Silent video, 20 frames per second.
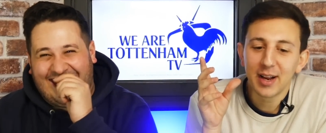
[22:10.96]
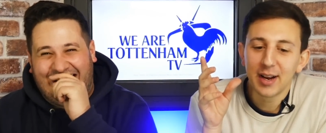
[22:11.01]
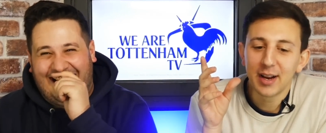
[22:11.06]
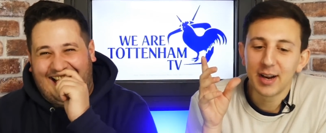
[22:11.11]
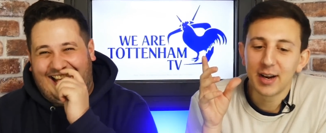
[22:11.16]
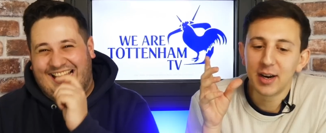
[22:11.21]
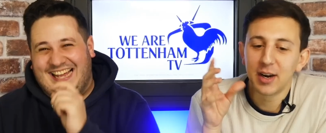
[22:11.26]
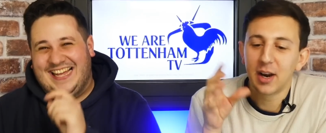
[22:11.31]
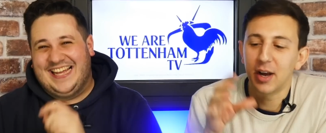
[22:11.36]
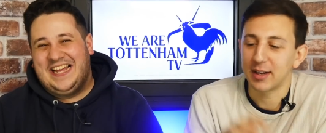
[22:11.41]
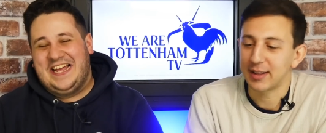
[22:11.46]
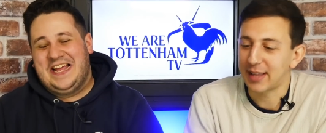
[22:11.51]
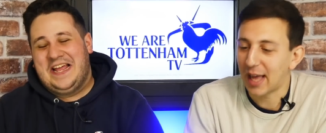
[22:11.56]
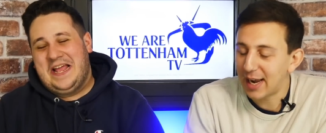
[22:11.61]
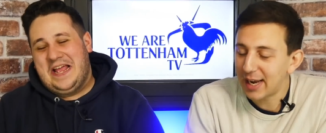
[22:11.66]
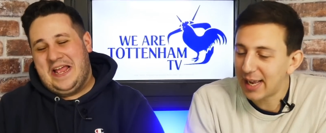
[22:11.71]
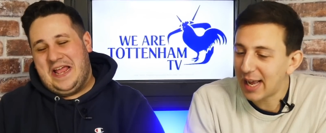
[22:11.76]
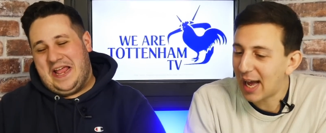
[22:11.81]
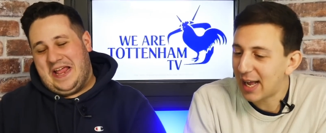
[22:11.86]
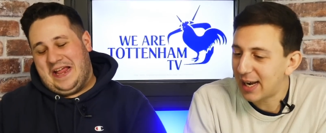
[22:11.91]
Speaker 1: um, look,
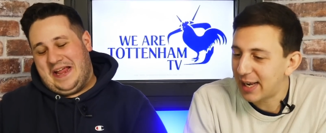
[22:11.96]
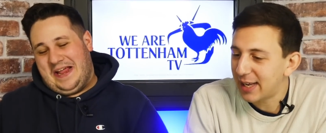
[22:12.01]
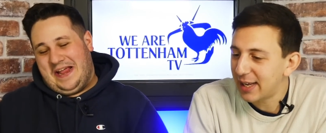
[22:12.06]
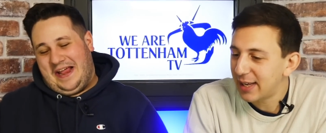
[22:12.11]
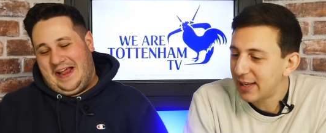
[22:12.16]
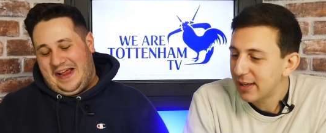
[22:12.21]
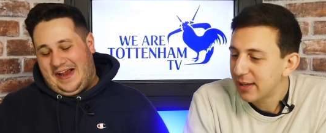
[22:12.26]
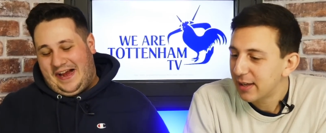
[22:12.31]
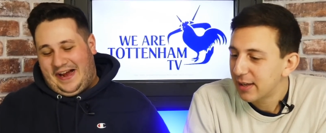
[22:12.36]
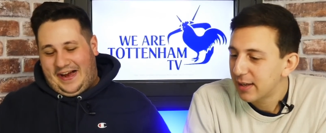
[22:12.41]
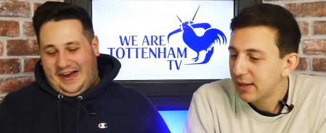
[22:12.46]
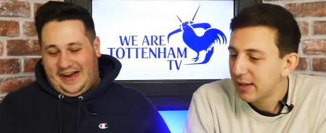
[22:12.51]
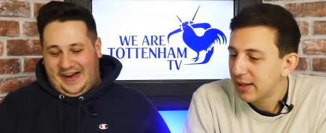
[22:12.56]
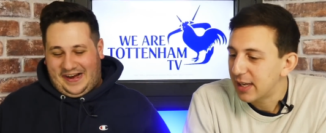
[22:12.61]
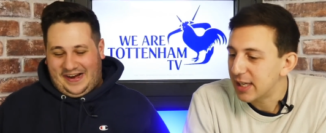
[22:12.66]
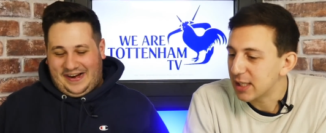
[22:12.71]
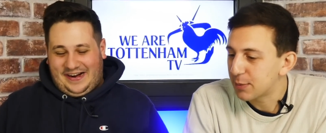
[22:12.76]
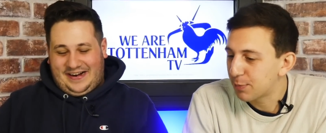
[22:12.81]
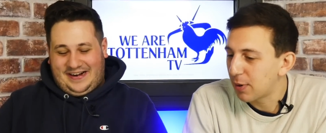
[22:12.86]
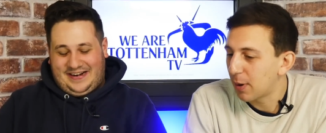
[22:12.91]
Dele Alli
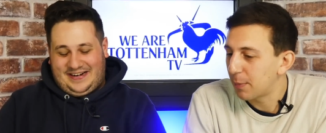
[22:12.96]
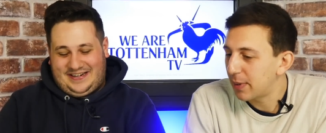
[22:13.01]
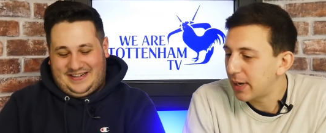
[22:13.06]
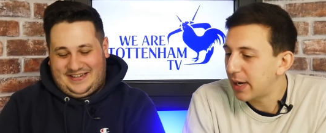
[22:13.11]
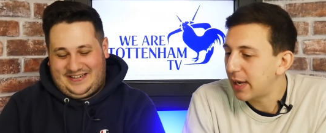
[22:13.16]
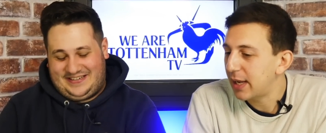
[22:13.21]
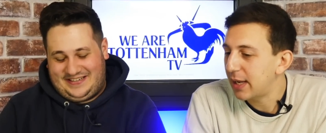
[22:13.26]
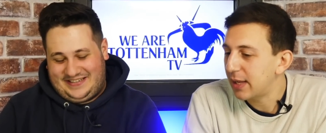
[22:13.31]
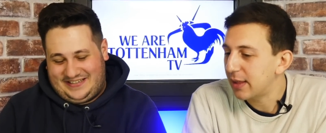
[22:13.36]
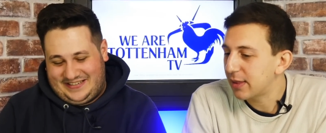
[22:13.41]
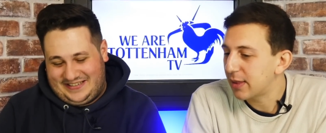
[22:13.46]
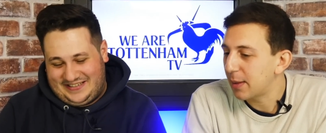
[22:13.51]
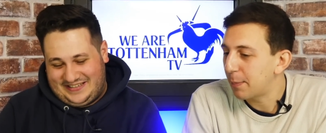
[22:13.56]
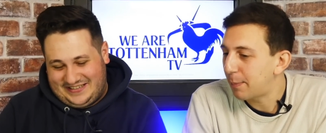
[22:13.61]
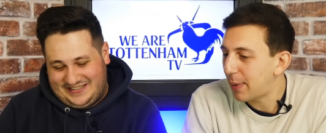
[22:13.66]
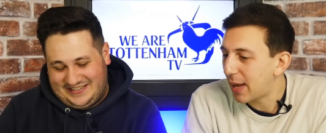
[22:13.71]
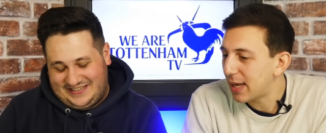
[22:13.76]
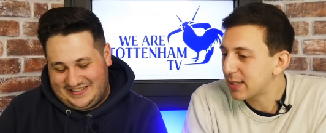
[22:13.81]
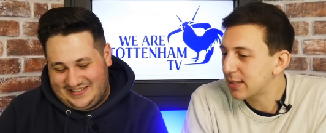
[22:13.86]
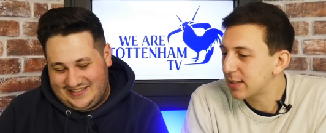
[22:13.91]
is probably the
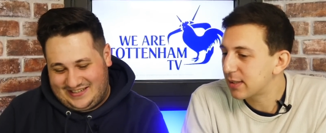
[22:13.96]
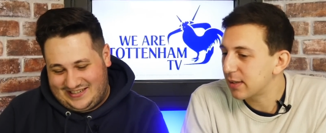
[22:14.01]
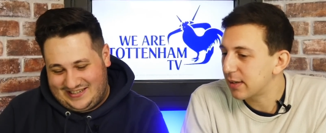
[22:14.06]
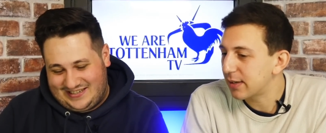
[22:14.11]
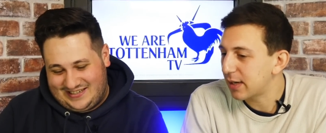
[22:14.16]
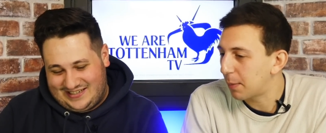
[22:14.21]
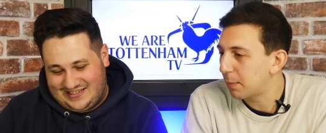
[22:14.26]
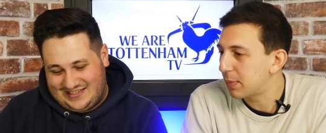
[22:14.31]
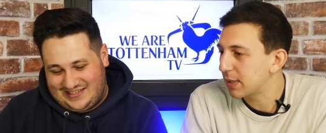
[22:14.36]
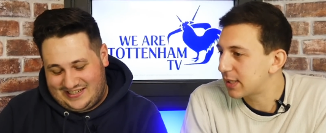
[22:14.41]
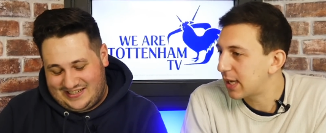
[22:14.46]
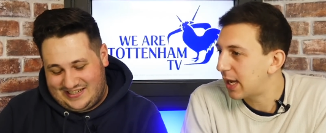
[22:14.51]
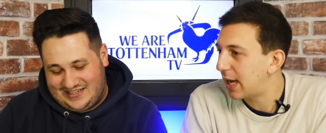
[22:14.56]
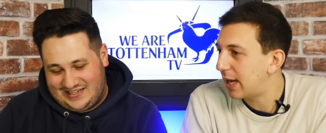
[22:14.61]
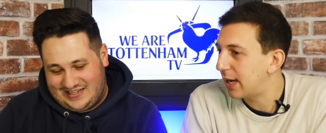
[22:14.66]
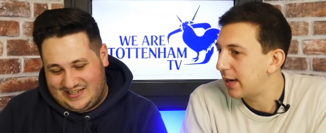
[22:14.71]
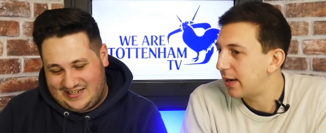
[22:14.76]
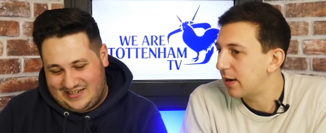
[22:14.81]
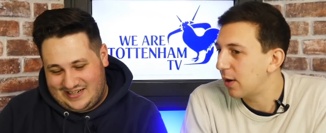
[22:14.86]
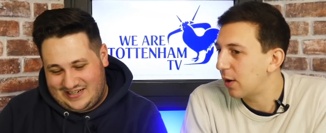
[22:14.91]
best number
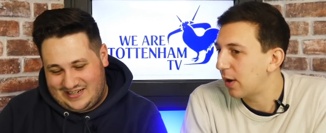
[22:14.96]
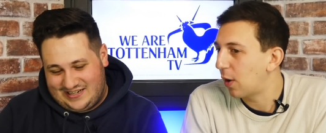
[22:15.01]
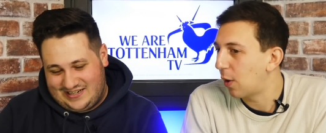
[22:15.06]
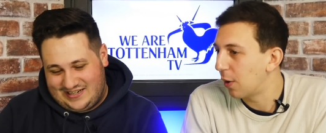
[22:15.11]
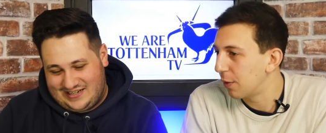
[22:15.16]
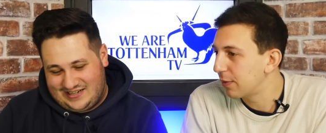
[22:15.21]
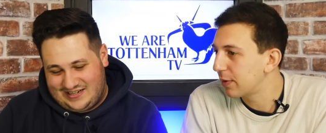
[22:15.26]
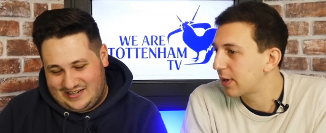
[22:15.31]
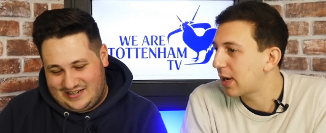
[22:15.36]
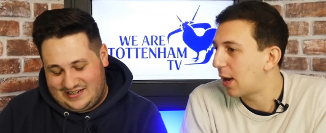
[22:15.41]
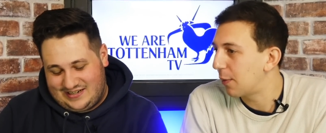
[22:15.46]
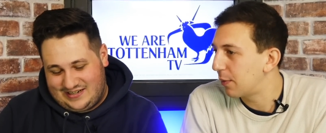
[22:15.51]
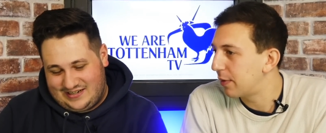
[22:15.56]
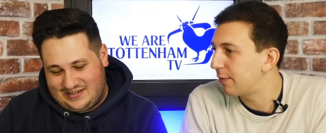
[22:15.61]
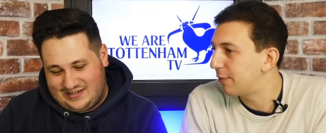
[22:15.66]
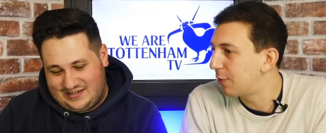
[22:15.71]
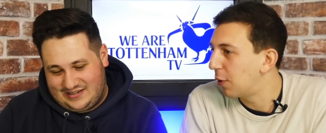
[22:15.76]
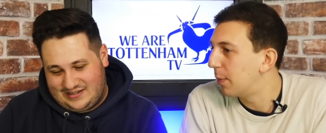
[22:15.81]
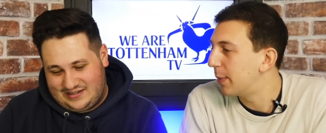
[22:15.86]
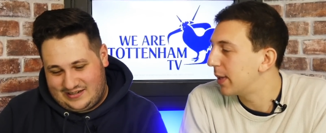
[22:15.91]
10 on current
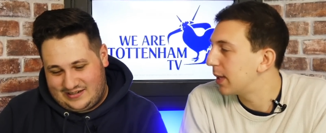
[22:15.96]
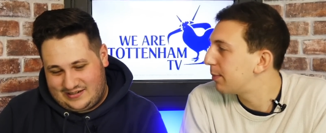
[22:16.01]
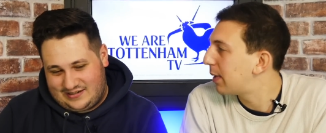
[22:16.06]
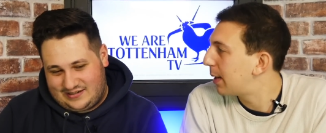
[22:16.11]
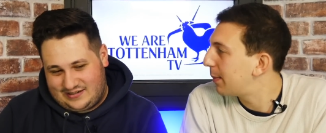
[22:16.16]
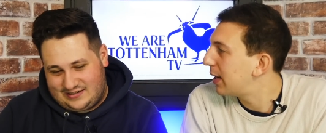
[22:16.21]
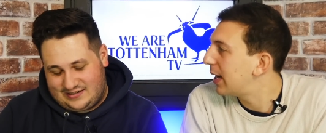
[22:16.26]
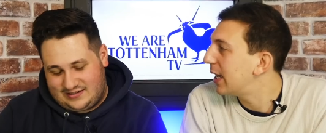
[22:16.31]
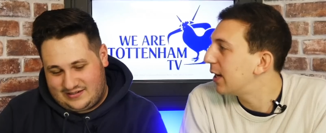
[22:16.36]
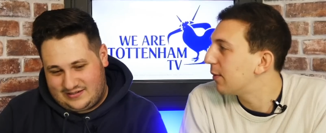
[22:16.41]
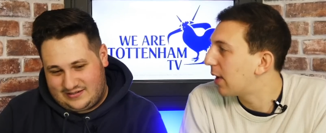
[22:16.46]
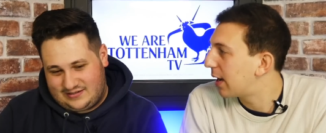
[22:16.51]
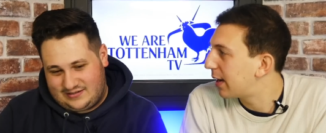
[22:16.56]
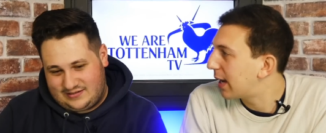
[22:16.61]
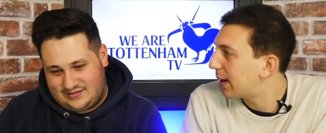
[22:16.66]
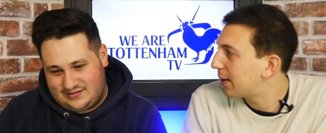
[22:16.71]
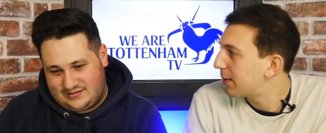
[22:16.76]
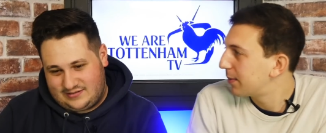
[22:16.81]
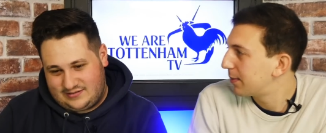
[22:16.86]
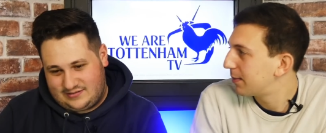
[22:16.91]
form in the Premier League right now.